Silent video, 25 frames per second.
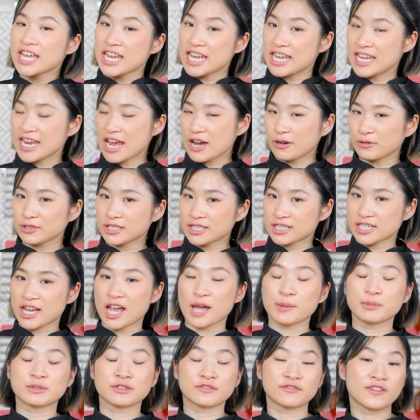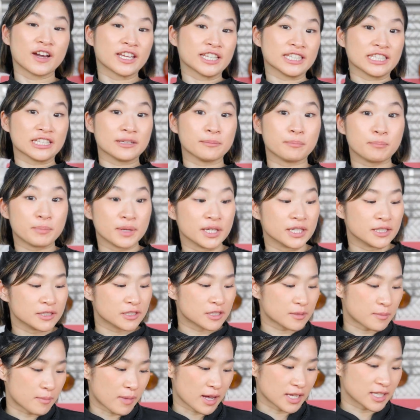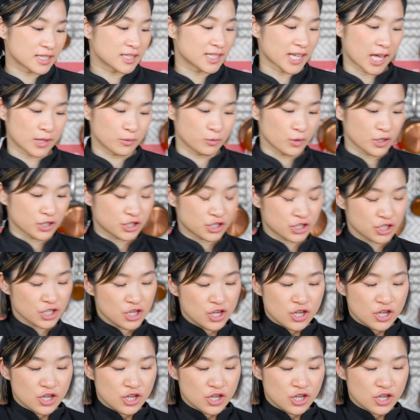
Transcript: Now it's time to finally build my sandwich.